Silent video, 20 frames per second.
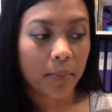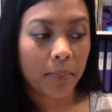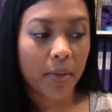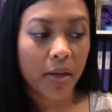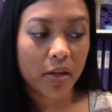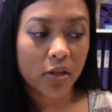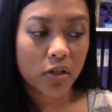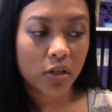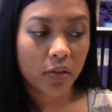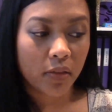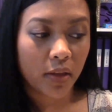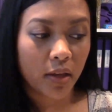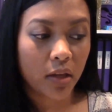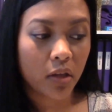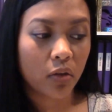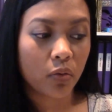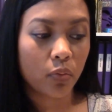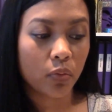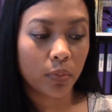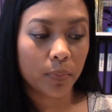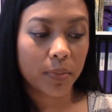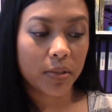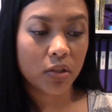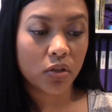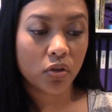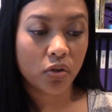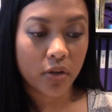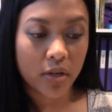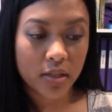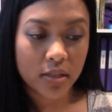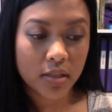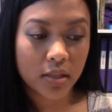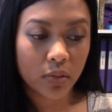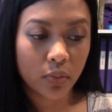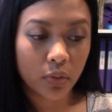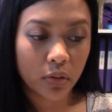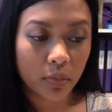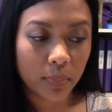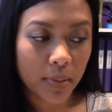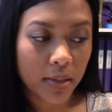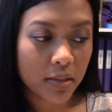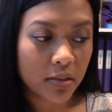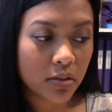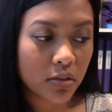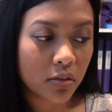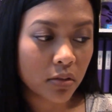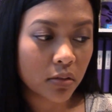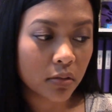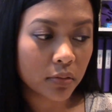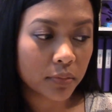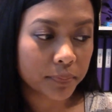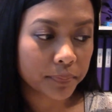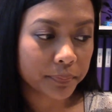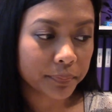mentioned that you will be tracing with pencil,